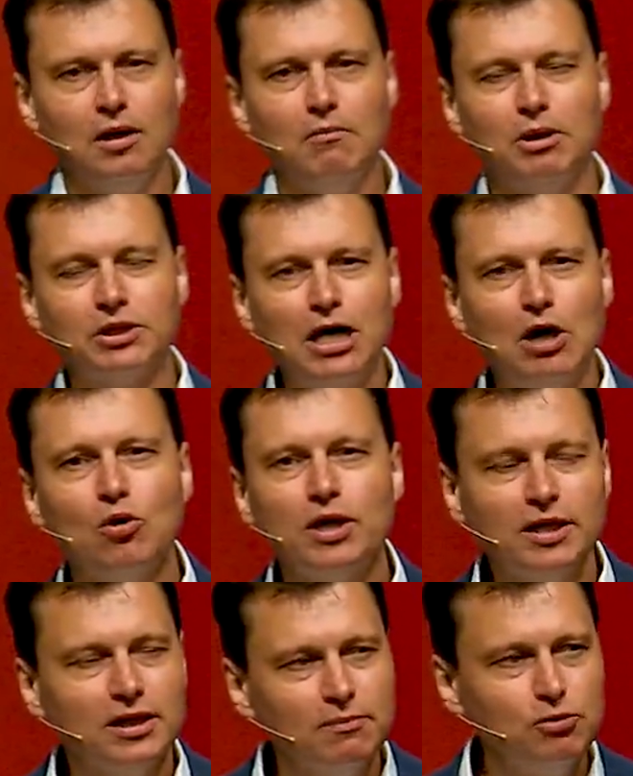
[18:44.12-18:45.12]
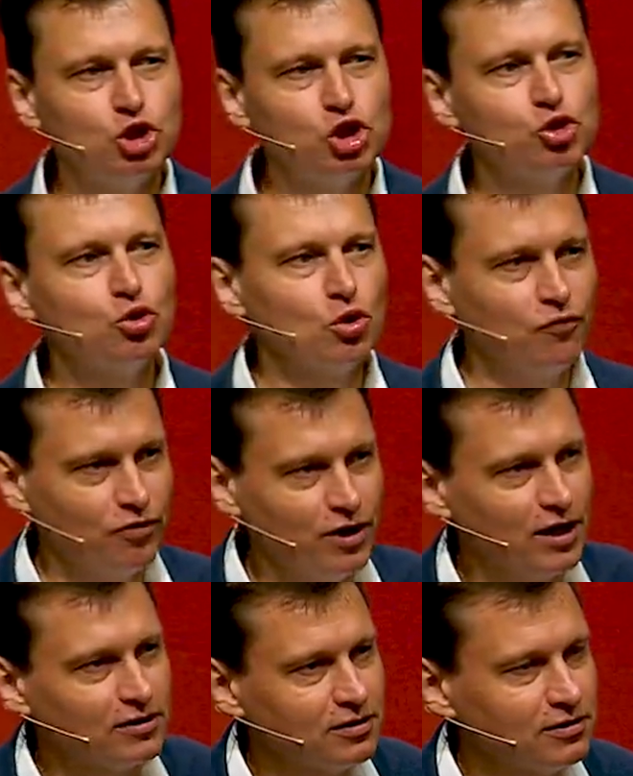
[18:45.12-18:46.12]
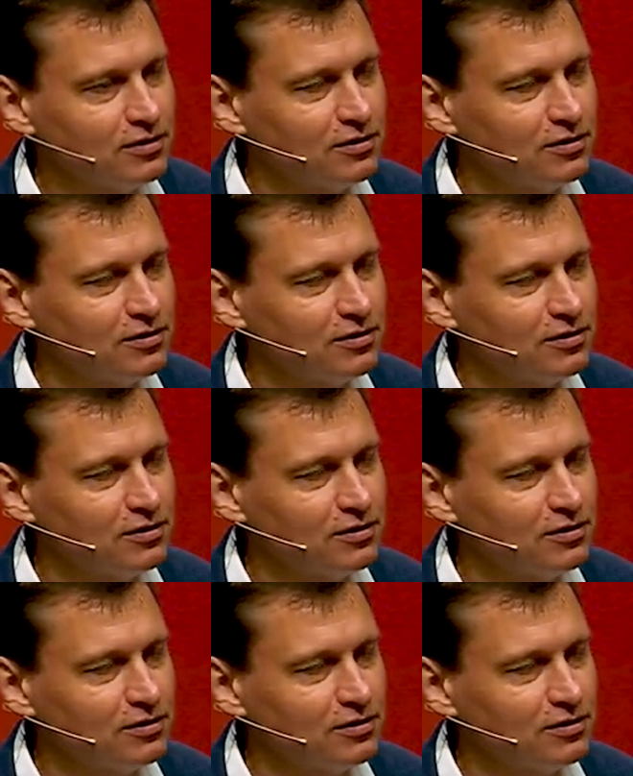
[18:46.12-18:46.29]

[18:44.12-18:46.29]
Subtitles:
But how can I be sure of that?